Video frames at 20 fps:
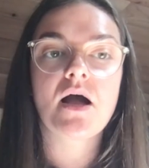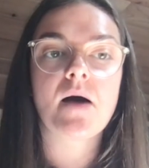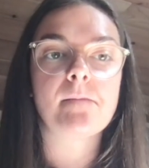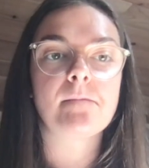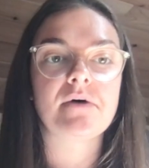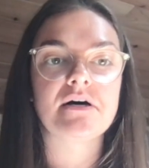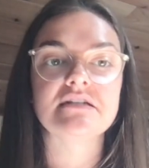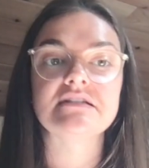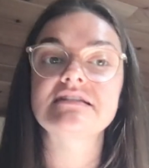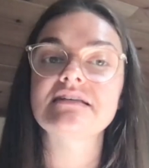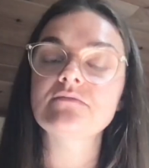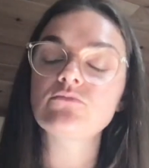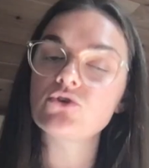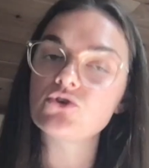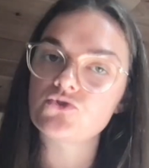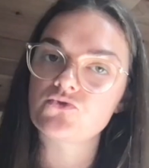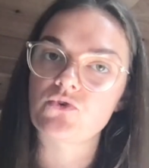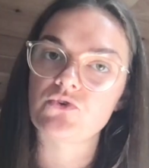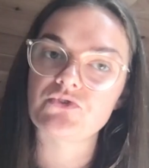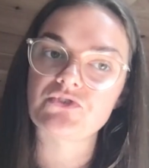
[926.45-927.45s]
But some
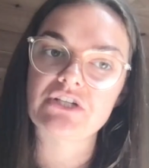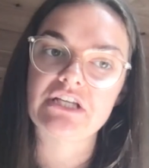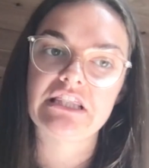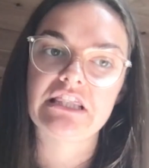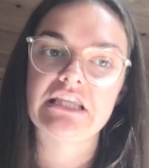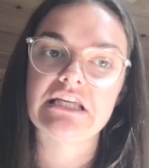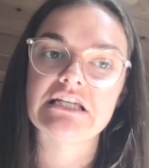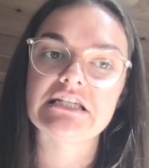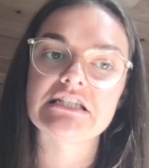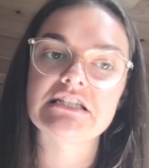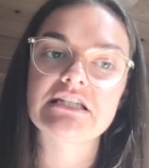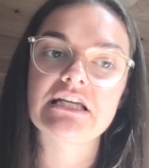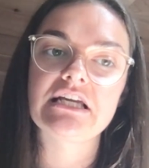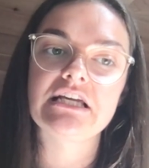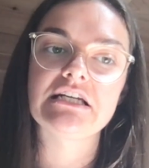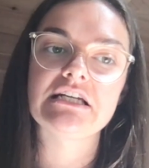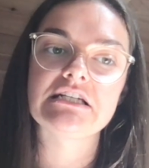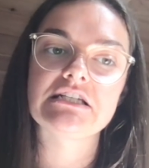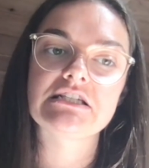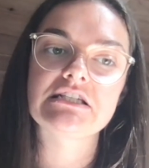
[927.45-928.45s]
controls in this
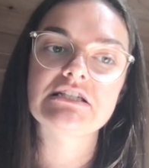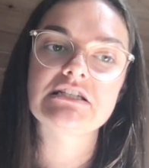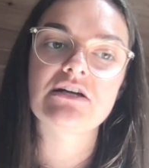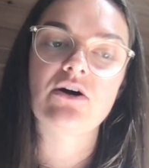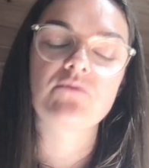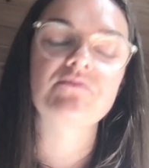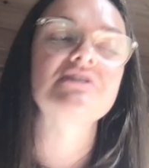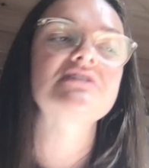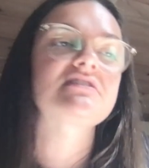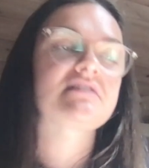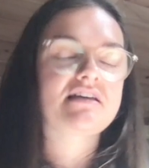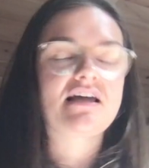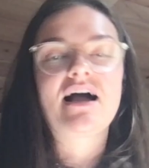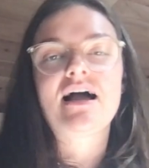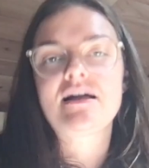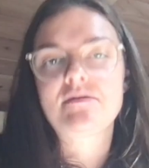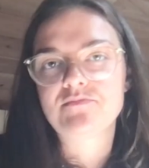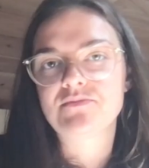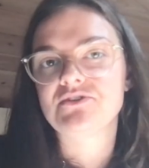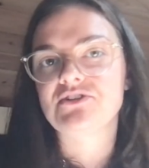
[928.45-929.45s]
is obviously
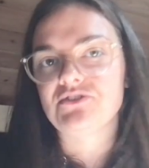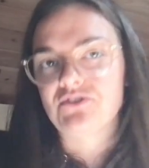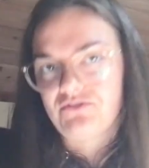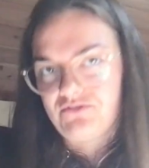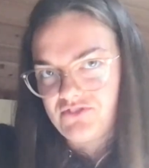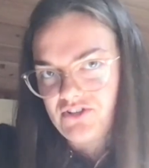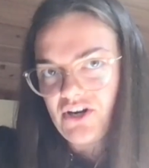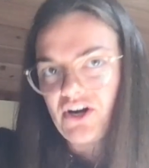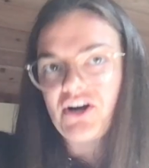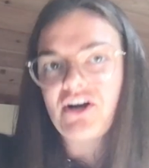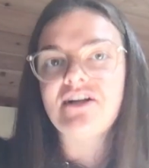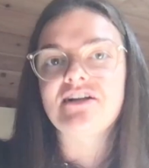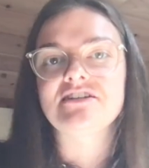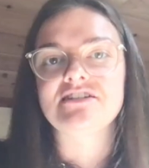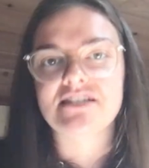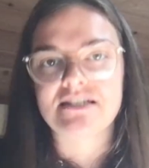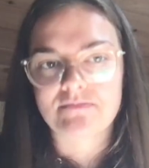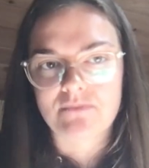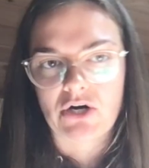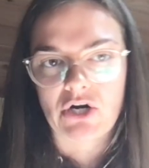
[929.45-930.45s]
I put it over there and
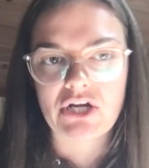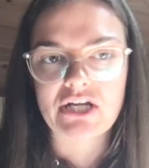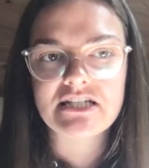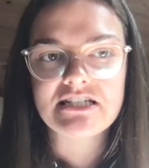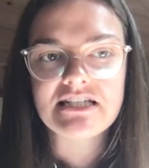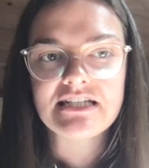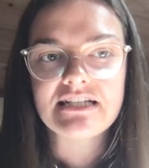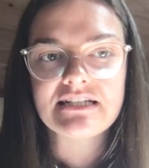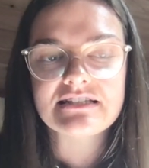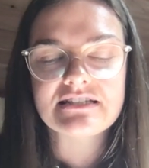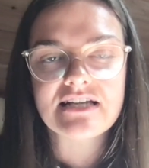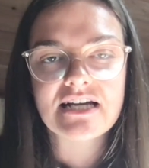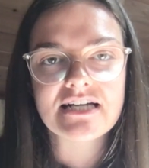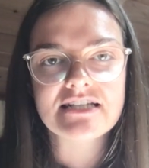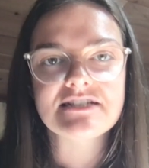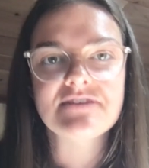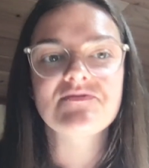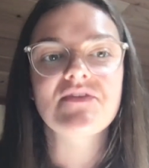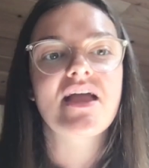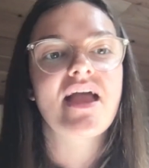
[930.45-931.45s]
did a marketing
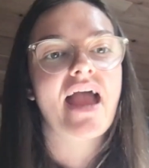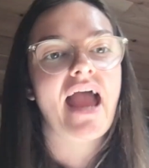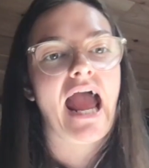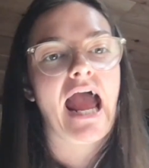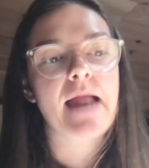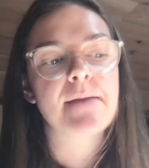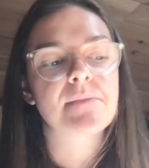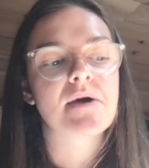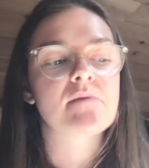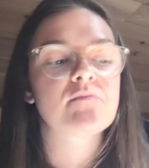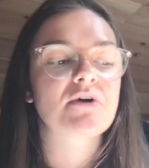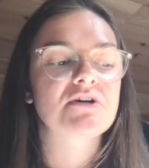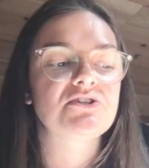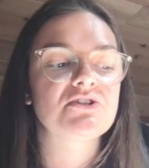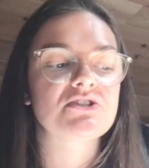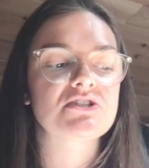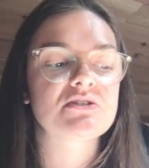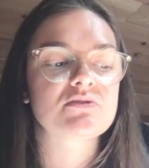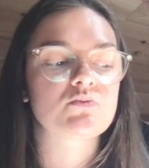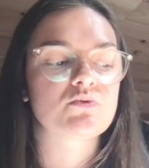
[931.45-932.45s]
side. And my
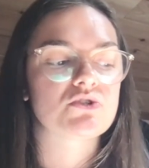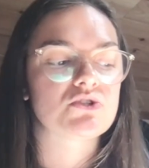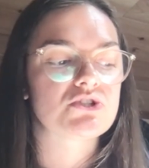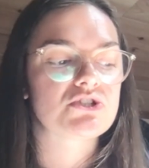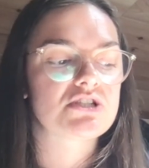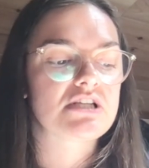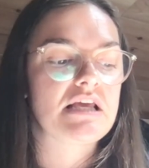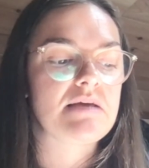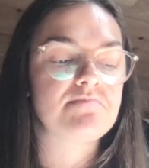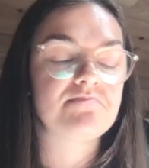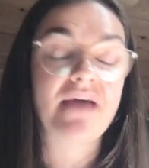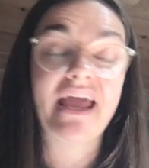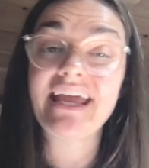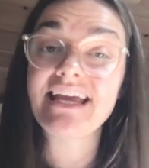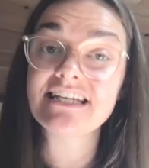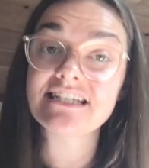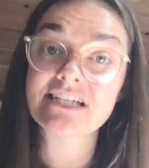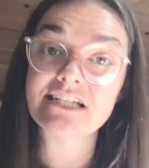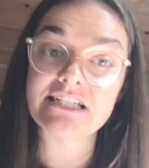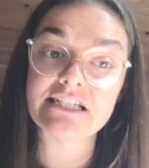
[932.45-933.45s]
brother's was, he
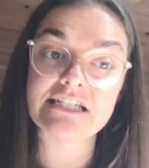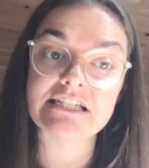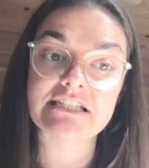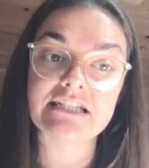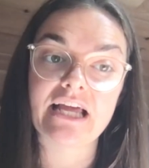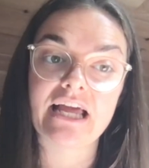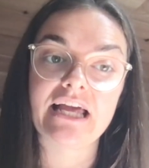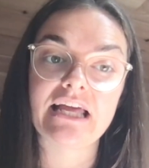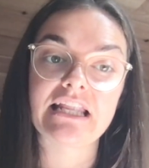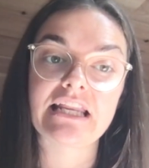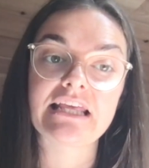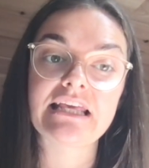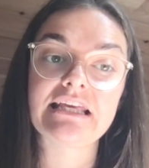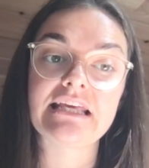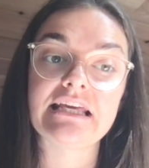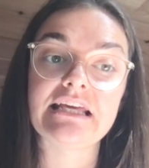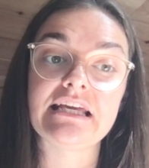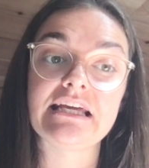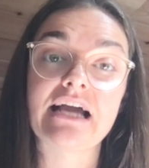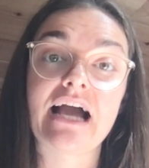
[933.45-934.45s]
painted it and
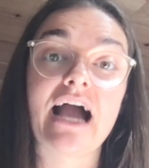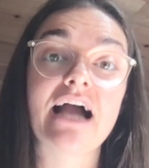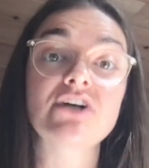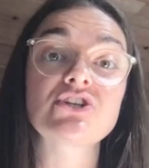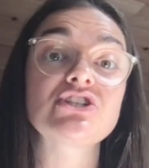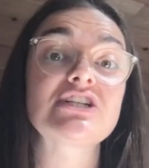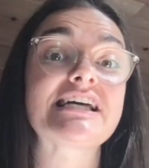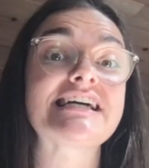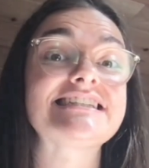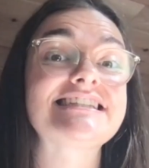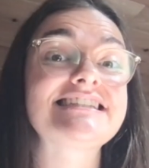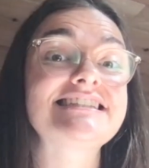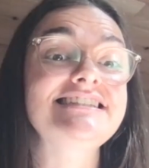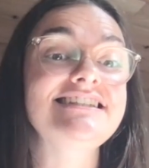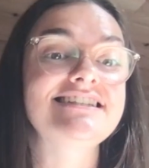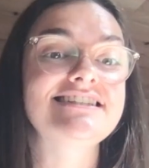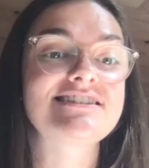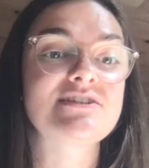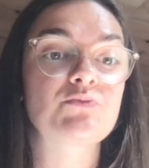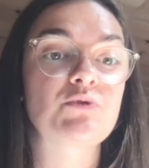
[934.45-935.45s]
he actually
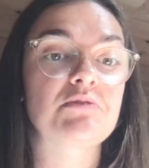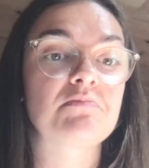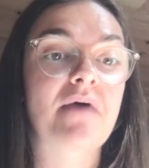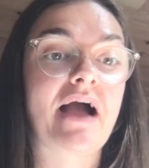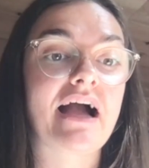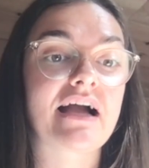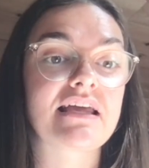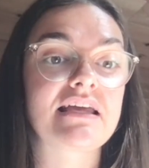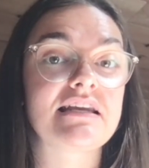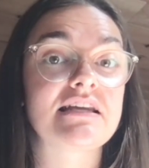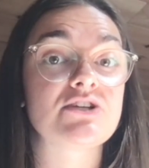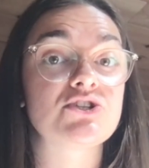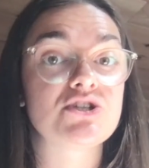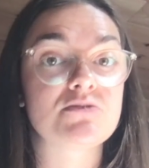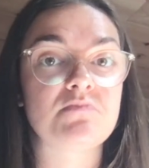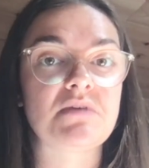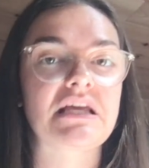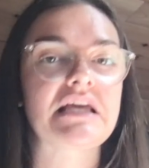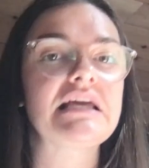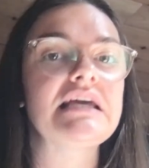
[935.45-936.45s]
assists with packing and shipping.